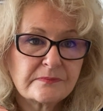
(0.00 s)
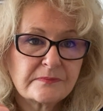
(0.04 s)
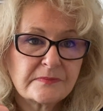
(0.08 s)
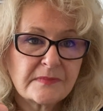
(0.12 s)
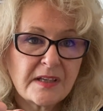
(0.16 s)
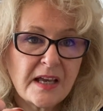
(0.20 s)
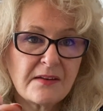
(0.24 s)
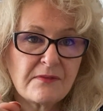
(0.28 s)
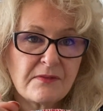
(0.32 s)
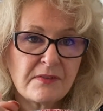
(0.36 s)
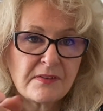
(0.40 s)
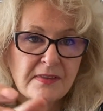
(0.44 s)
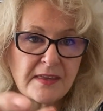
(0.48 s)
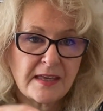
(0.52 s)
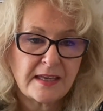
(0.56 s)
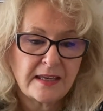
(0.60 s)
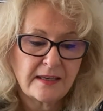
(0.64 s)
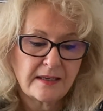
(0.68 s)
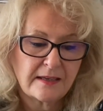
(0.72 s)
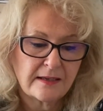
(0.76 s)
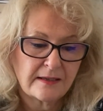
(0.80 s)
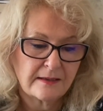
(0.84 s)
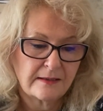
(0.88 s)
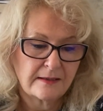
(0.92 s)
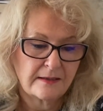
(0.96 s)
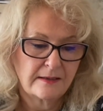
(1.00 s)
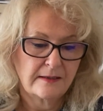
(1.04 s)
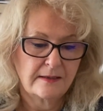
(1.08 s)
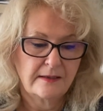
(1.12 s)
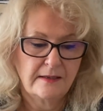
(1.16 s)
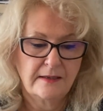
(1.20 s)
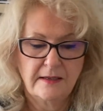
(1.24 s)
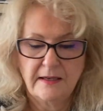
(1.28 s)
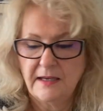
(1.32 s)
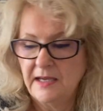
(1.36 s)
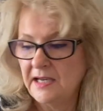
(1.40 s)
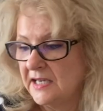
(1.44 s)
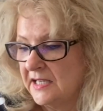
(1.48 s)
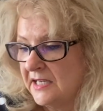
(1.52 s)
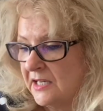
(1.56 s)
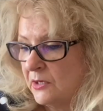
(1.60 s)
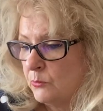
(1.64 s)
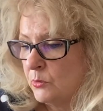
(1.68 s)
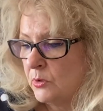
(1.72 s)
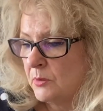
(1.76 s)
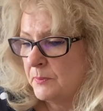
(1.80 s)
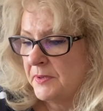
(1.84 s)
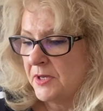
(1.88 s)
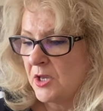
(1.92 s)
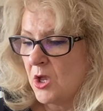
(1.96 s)
everything. And I
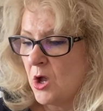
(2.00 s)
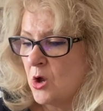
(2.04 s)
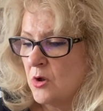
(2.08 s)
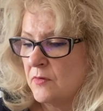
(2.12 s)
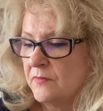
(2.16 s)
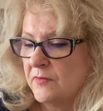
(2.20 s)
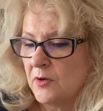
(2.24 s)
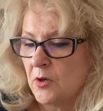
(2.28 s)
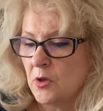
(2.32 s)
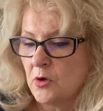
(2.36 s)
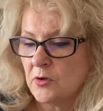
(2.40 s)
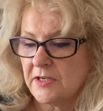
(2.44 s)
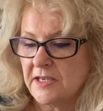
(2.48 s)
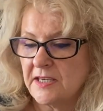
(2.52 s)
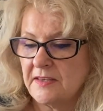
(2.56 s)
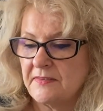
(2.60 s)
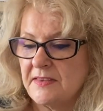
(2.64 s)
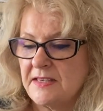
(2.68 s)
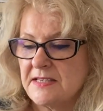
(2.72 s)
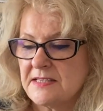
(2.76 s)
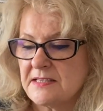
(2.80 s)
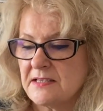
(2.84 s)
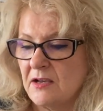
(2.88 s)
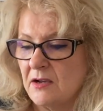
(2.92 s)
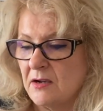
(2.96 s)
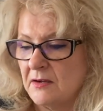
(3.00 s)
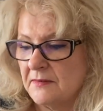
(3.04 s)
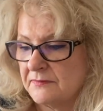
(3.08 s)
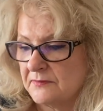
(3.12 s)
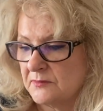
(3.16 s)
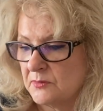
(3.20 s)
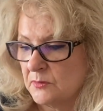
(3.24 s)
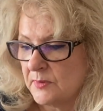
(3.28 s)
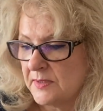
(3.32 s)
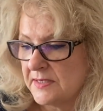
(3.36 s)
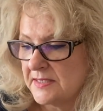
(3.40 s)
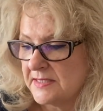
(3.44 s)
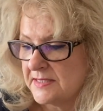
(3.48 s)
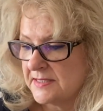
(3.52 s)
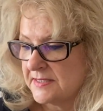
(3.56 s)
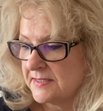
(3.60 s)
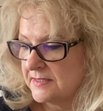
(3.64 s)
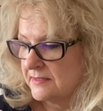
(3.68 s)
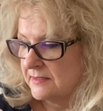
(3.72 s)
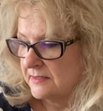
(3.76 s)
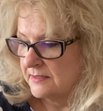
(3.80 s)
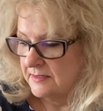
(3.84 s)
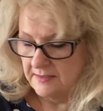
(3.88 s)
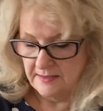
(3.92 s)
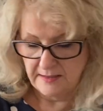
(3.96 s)
will be overlocking this afterwards
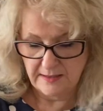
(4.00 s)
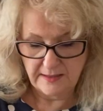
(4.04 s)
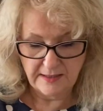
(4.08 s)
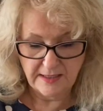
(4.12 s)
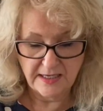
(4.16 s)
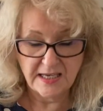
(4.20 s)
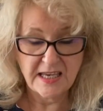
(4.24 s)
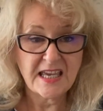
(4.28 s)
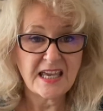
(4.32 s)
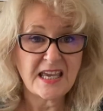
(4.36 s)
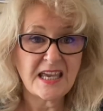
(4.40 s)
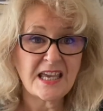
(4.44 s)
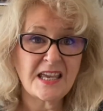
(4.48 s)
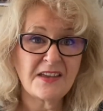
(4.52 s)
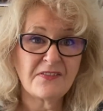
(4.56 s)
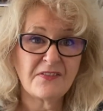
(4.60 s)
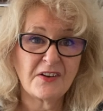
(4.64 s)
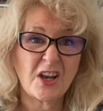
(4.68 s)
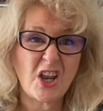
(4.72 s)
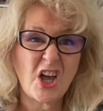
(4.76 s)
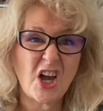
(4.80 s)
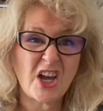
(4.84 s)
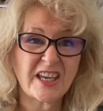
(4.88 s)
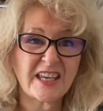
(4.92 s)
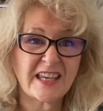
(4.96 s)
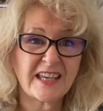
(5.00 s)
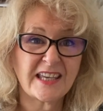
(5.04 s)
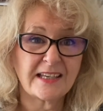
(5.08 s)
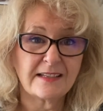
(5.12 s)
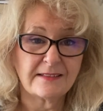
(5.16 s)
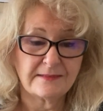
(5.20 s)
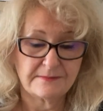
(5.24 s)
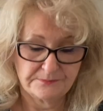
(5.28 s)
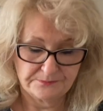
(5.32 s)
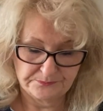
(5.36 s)
if I like it.